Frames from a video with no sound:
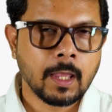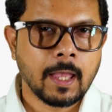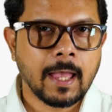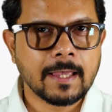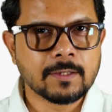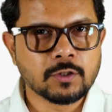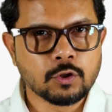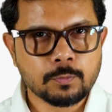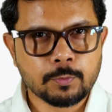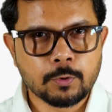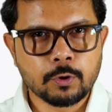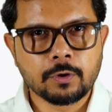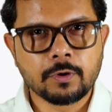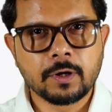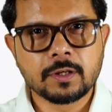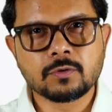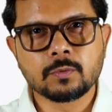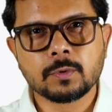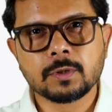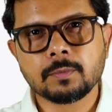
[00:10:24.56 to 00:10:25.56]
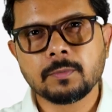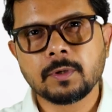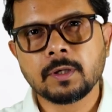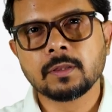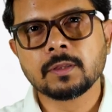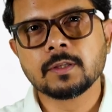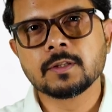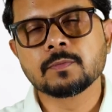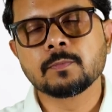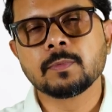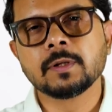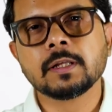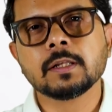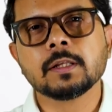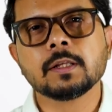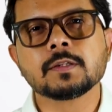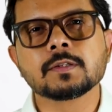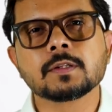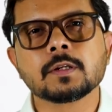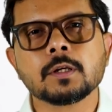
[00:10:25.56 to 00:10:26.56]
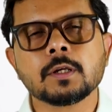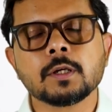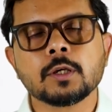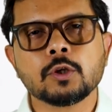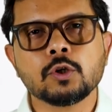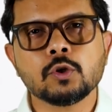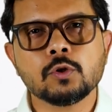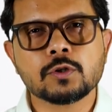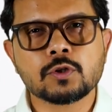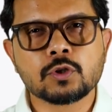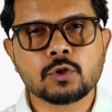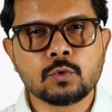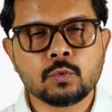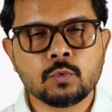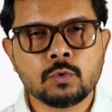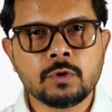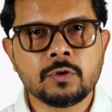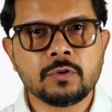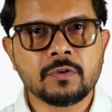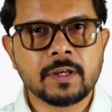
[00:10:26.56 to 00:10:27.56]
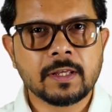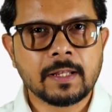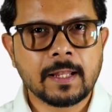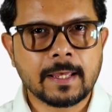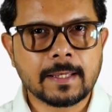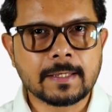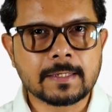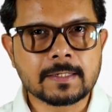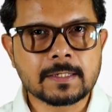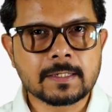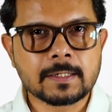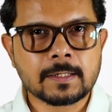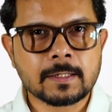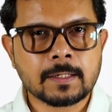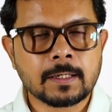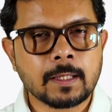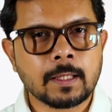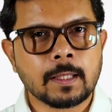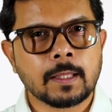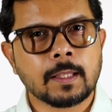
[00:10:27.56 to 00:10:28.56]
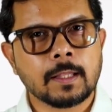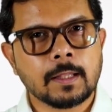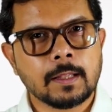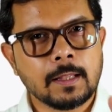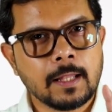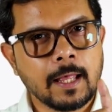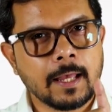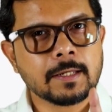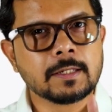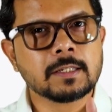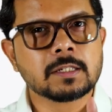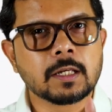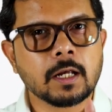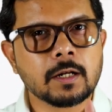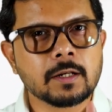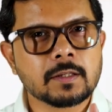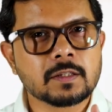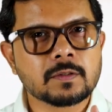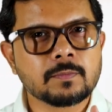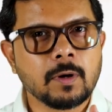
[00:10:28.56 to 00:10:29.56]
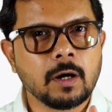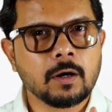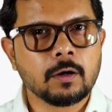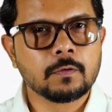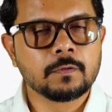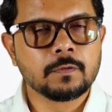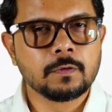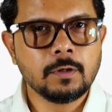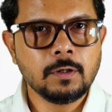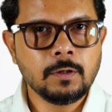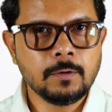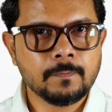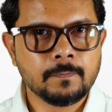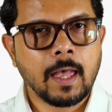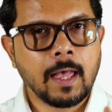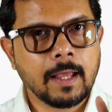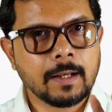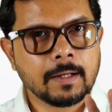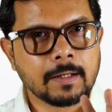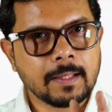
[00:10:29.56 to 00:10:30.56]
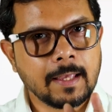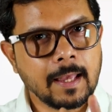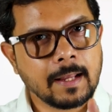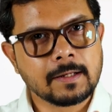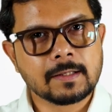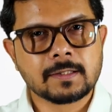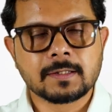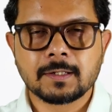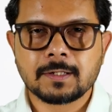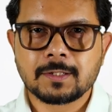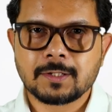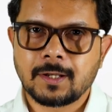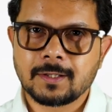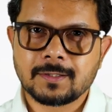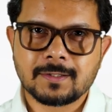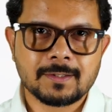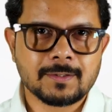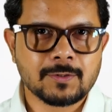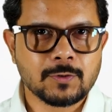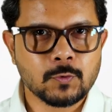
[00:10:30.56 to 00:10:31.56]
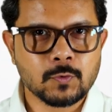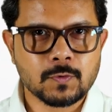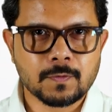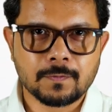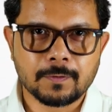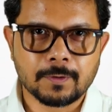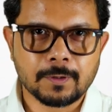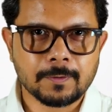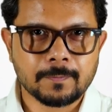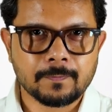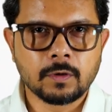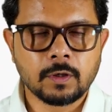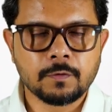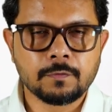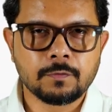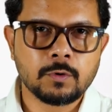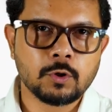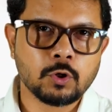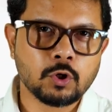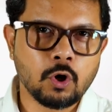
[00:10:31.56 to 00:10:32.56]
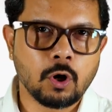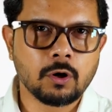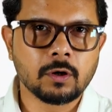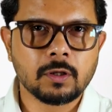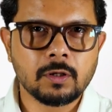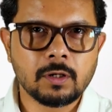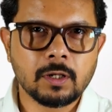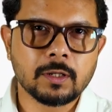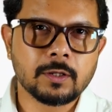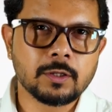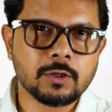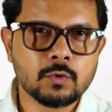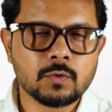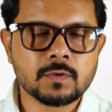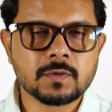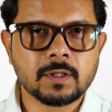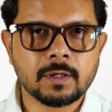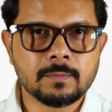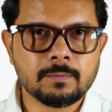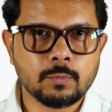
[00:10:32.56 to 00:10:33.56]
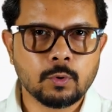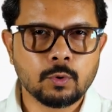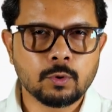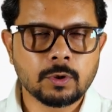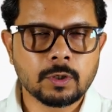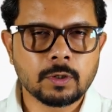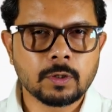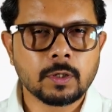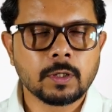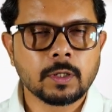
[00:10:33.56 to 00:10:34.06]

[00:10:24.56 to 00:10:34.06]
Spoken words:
As you progress with me in this playlist, you'll soon realize line chart is powerful and candlestick charts is useful. If you toggle and use them both,